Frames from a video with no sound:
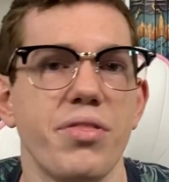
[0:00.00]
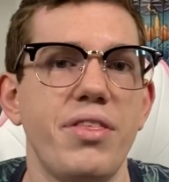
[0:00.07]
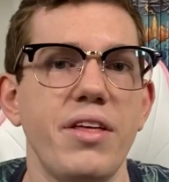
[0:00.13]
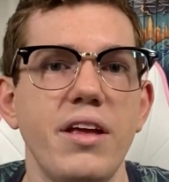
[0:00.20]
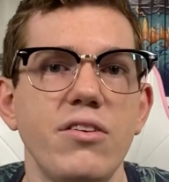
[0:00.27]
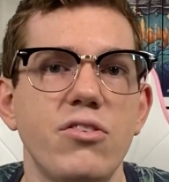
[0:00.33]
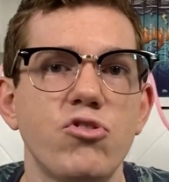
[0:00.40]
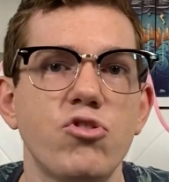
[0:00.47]

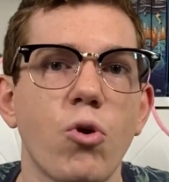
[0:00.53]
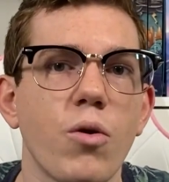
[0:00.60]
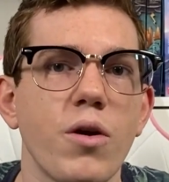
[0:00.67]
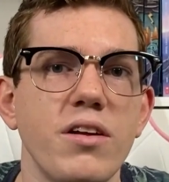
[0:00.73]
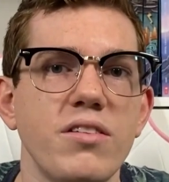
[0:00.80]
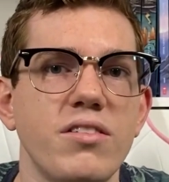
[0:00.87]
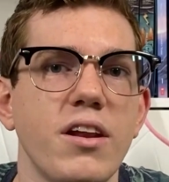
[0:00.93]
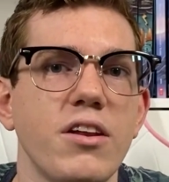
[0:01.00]
The
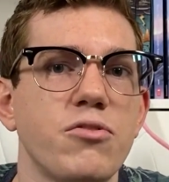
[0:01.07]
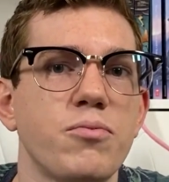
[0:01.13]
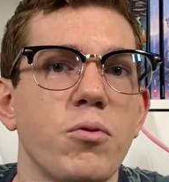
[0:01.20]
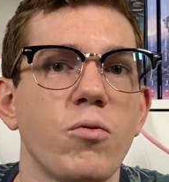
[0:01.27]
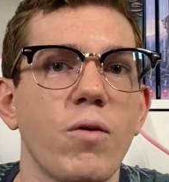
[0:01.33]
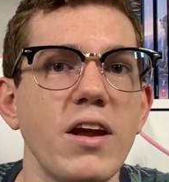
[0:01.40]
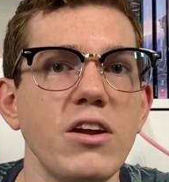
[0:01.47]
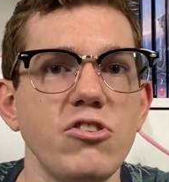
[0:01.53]
stories and
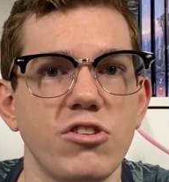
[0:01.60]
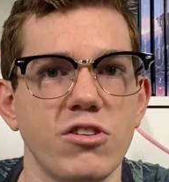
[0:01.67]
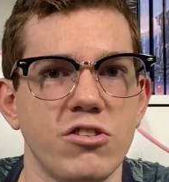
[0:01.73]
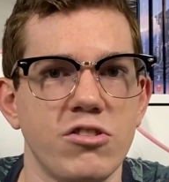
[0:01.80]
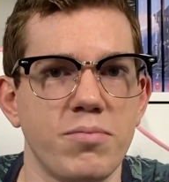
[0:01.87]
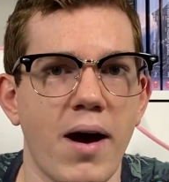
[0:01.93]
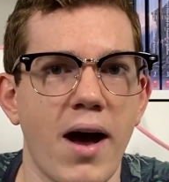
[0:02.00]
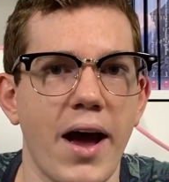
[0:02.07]

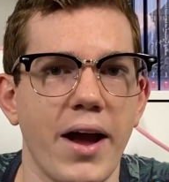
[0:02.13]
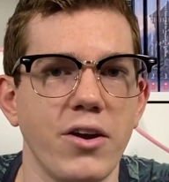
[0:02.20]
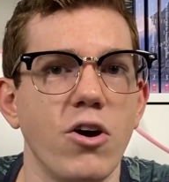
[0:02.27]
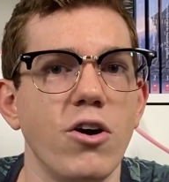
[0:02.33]
inspirations behind